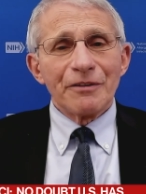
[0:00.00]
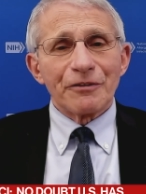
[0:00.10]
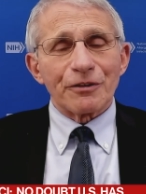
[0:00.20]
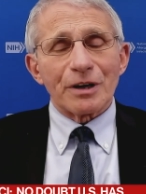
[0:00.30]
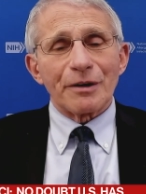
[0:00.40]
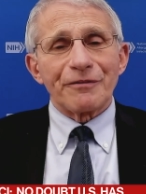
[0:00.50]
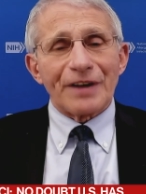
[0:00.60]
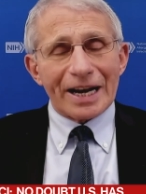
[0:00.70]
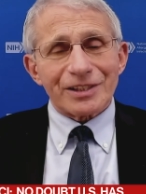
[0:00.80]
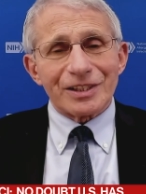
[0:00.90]
For a
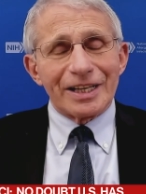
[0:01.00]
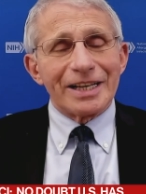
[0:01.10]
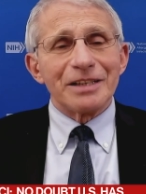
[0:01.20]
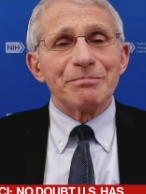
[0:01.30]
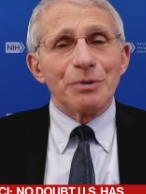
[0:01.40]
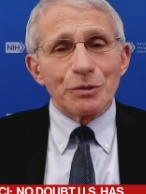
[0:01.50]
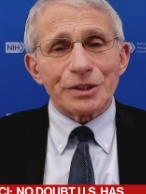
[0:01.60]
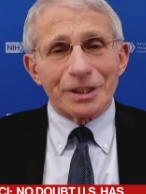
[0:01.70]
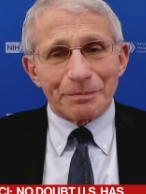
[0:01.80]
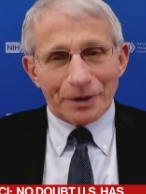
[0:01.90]
vaccinated,
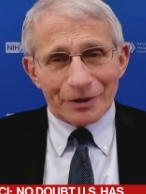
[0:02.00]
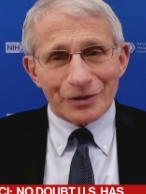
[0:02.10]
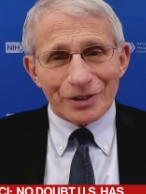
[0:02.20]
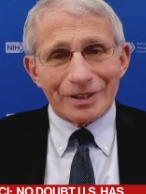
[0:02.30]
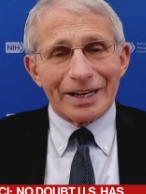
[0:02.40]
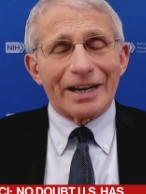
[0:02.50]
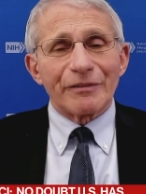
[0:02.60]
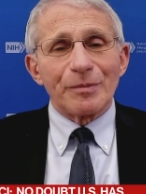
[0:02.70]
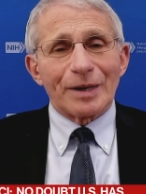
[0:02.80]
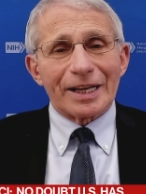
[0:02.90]
boosted person and
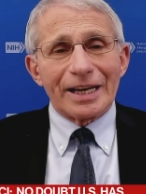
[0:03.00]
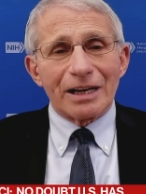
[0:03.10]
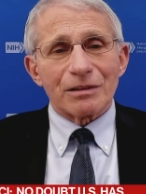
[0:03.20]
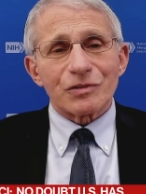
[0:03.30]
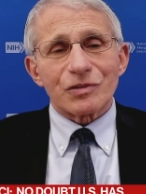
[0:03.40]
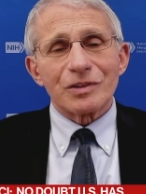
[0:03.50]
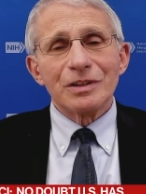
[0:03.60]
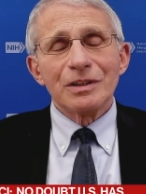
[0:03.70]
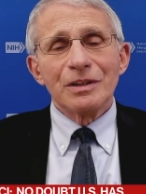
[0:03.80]
everybody else,